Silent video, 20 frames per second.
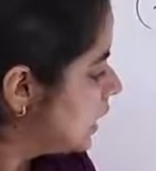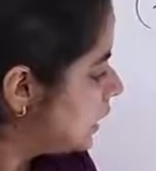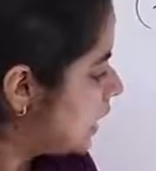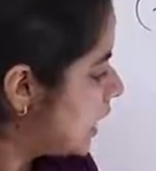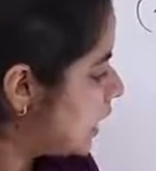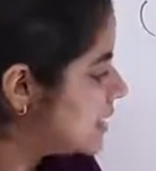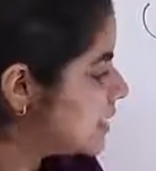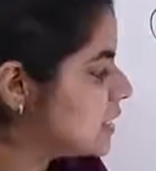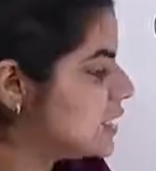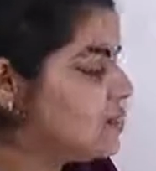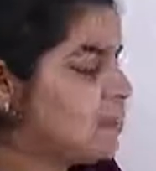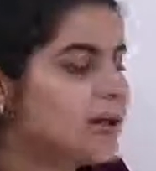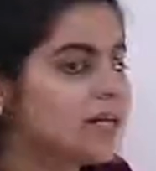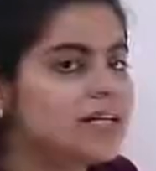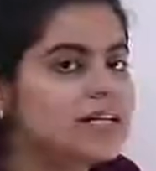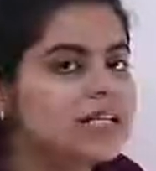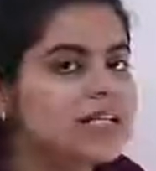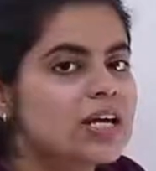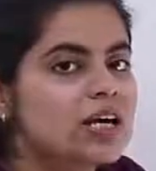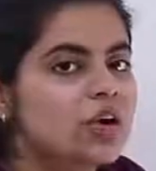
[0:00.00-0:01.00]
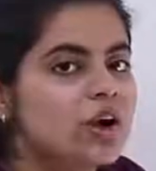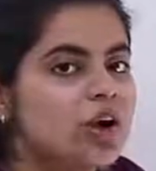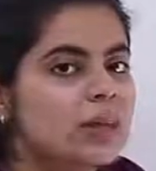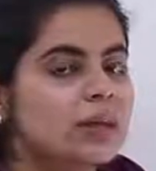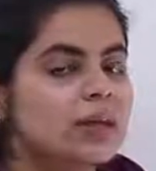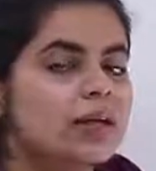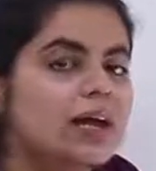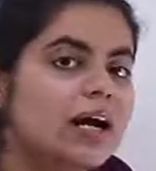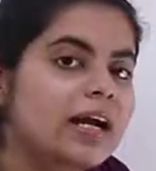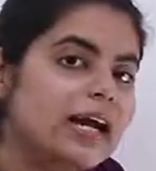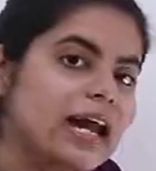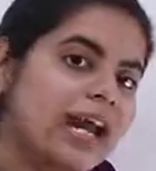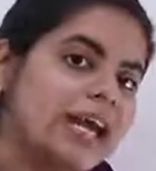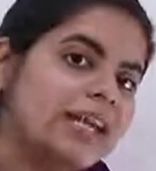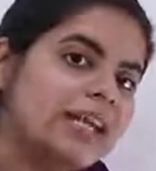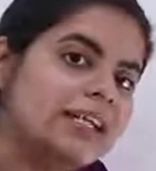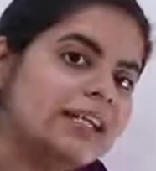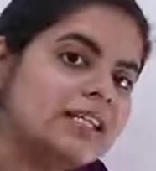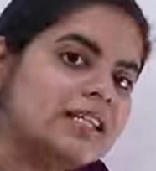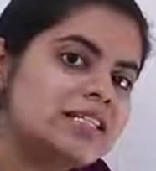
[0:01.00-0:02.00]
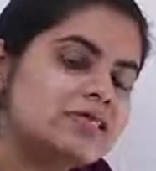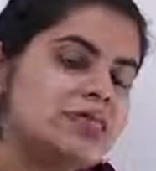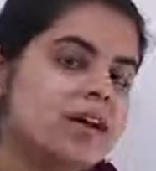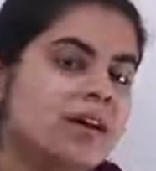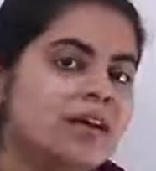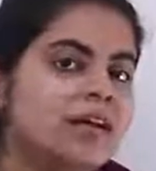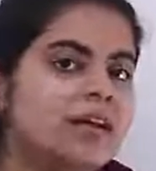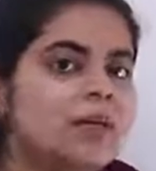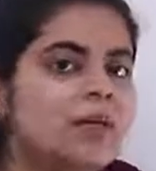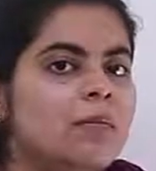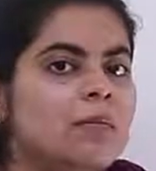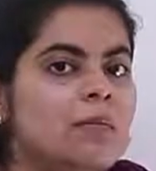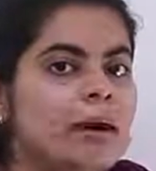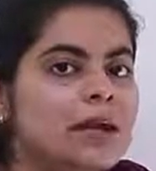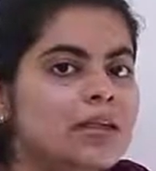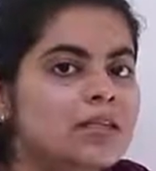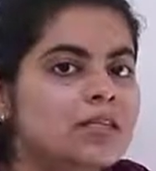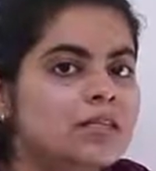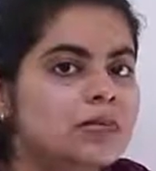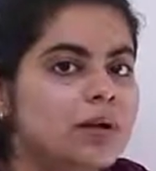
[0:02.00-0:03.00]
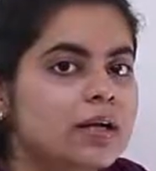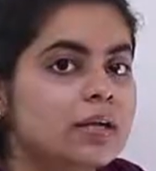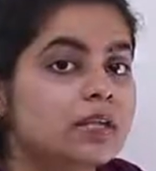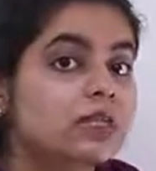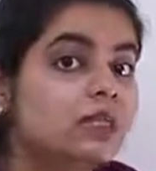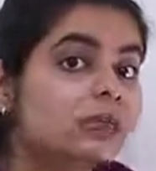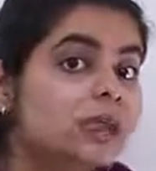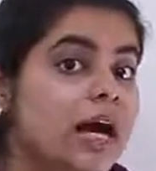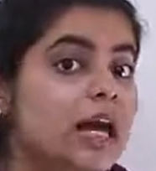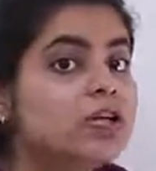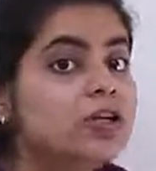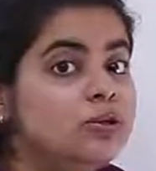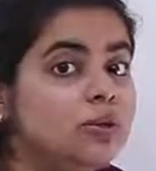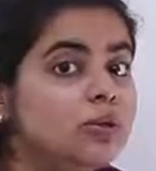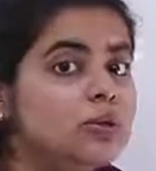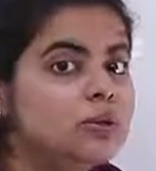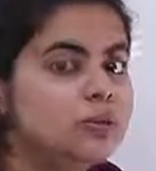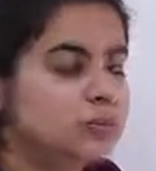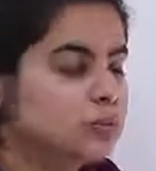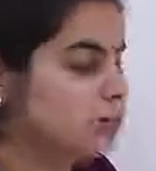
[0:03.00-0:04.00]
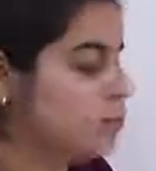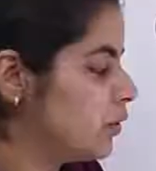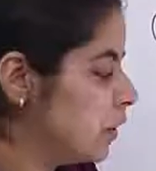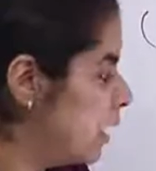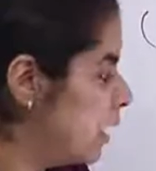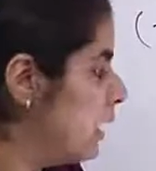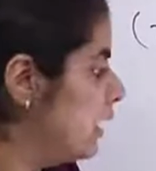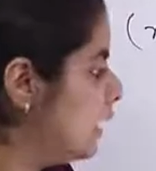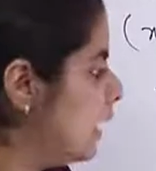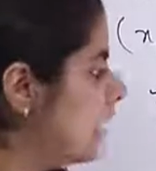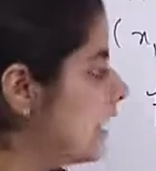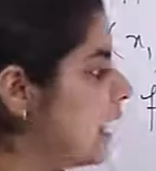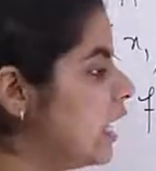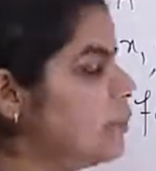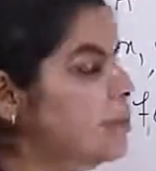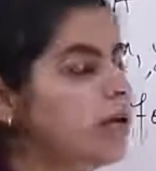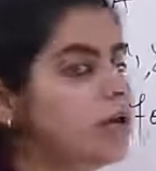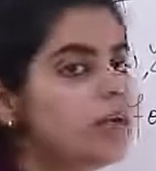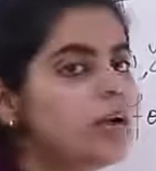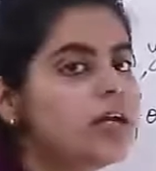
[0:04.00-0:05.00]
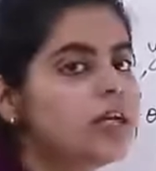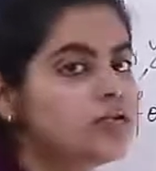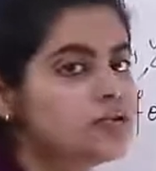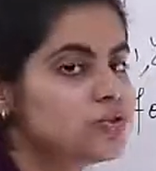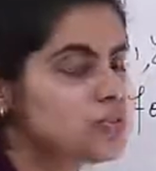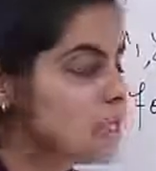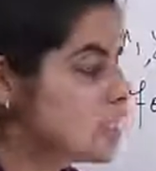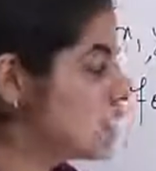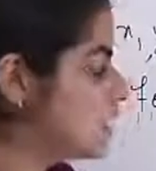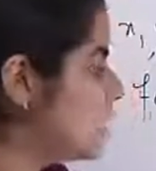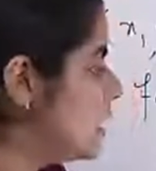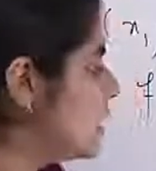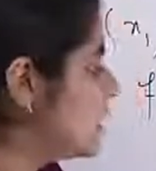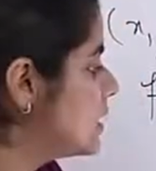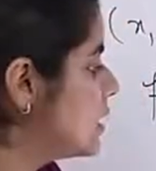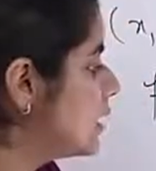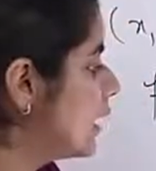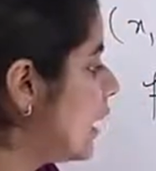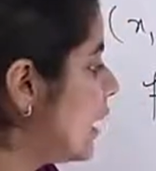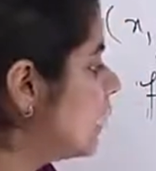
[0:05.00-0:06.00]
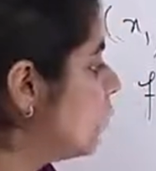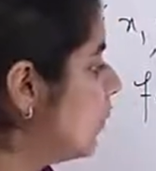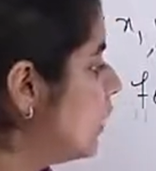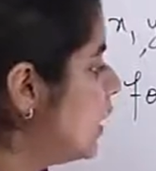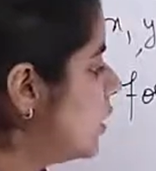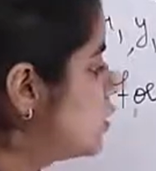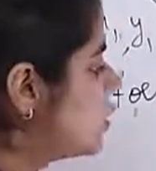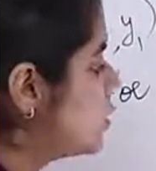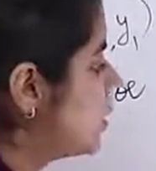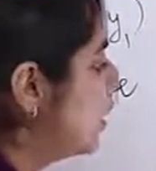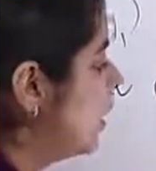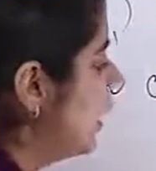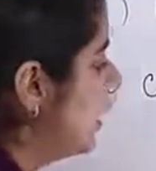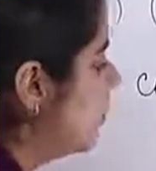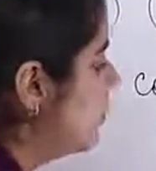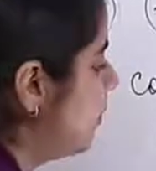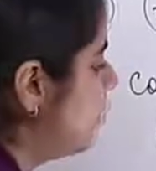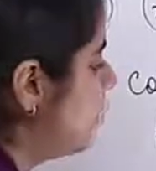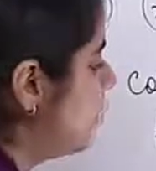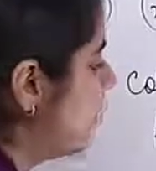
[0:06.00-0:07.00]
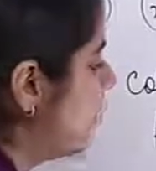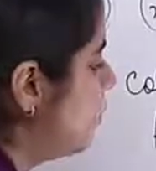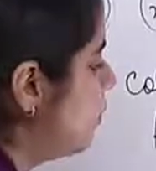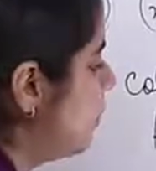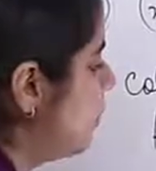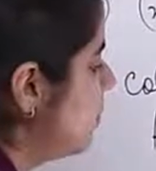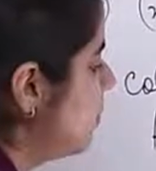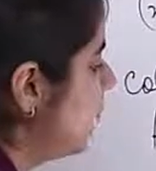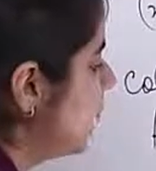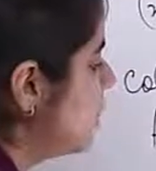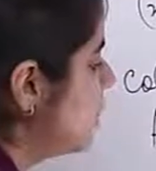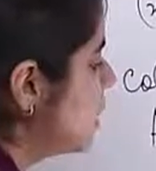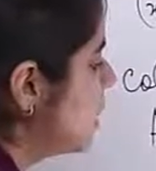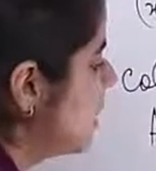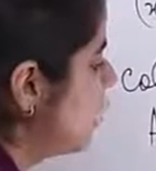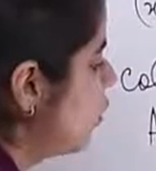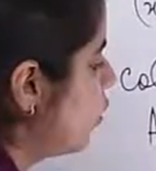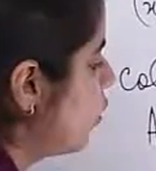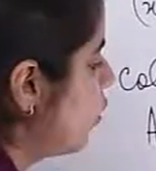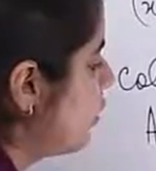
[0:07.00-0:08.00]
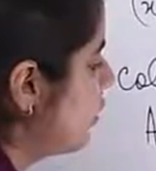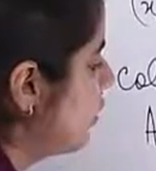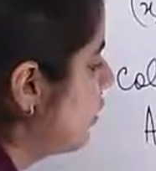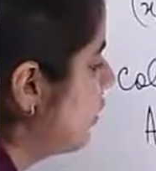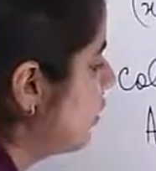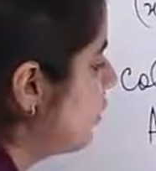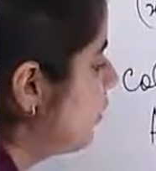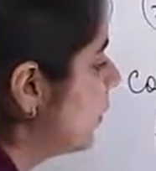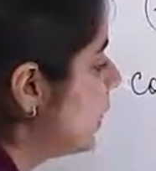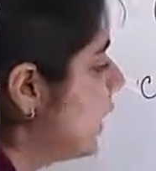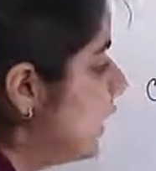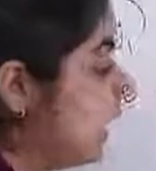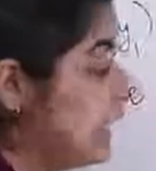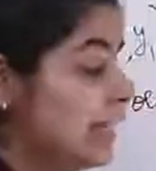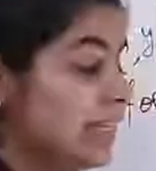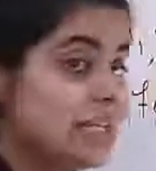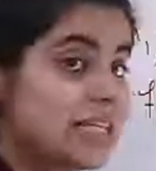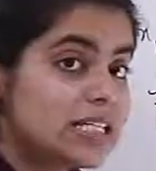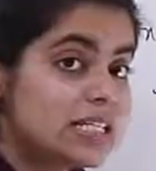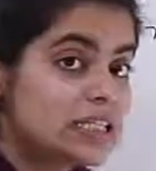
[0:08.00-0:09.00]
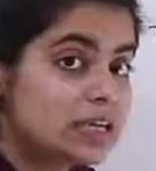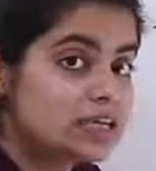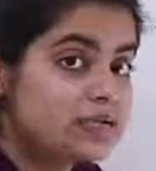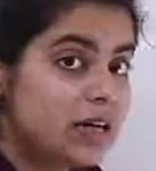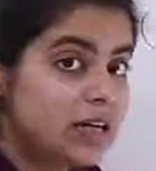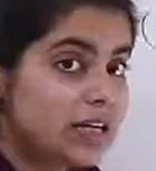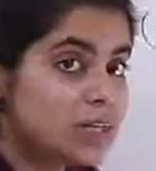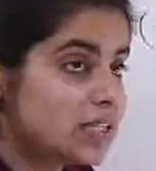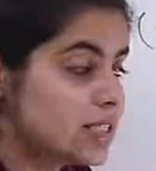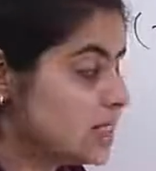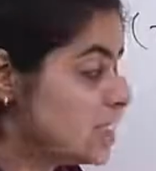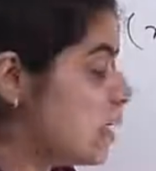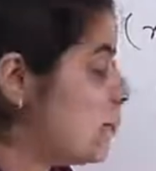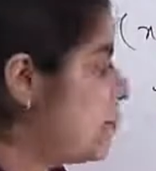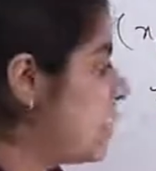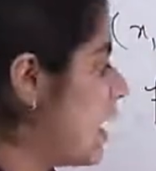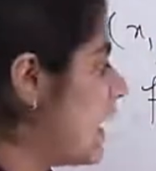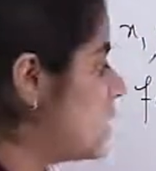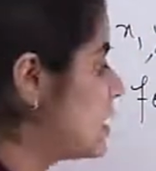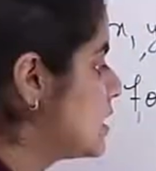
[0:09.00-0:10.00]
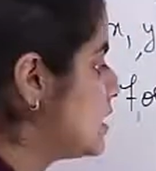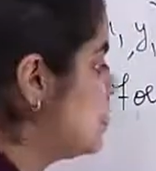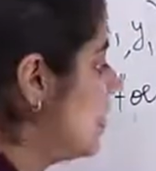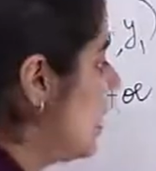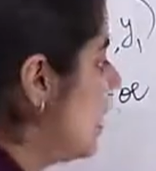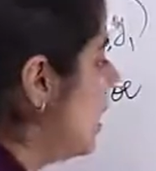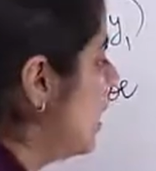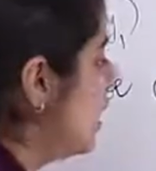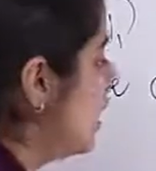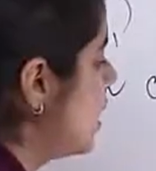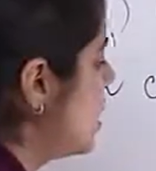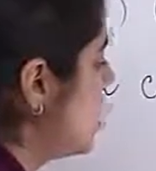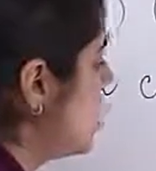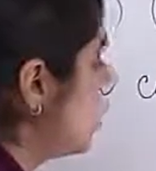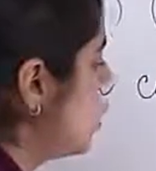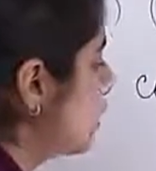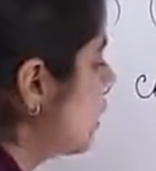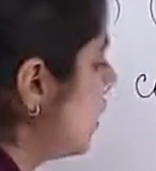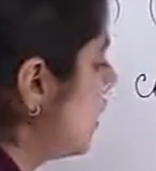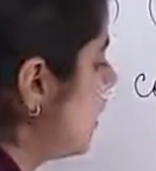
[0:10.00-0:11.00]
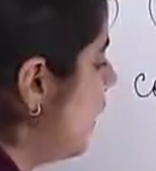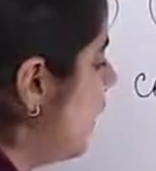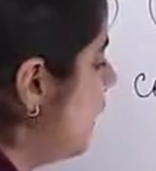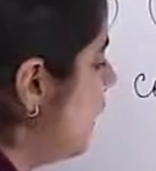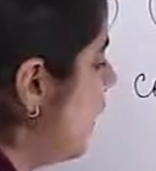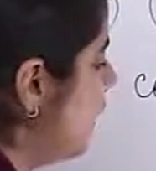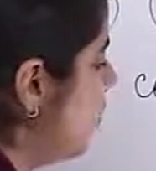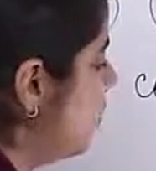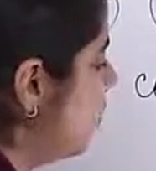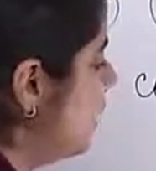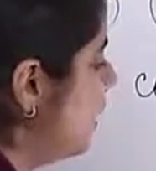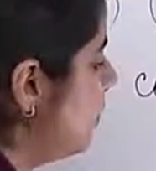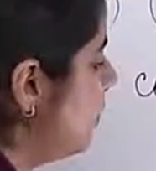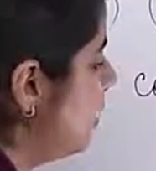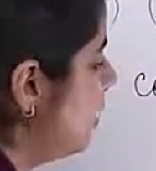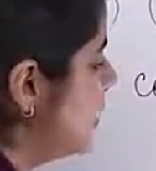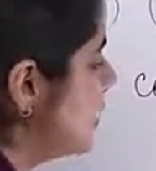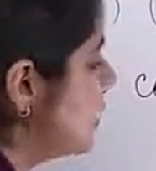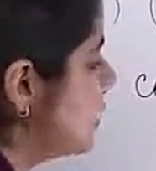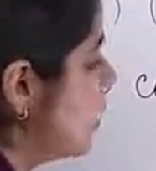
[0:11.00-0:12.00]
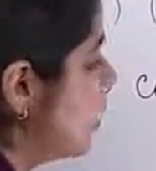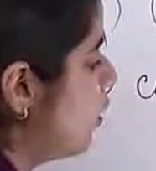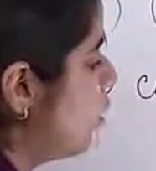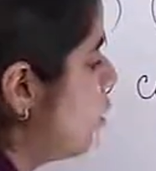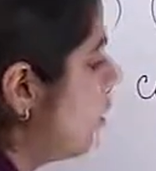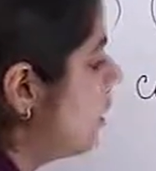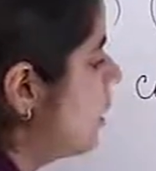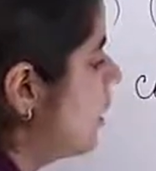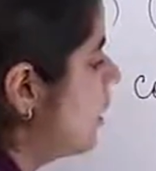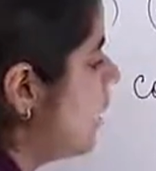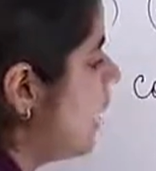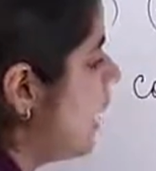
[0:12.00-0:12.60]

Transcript: Take c minus a common, again it is 1, minus 1. So that you can do. That I will be doing to just ease the calculation. Let me take b minus a common in this very step as well. So if I take b minus a common,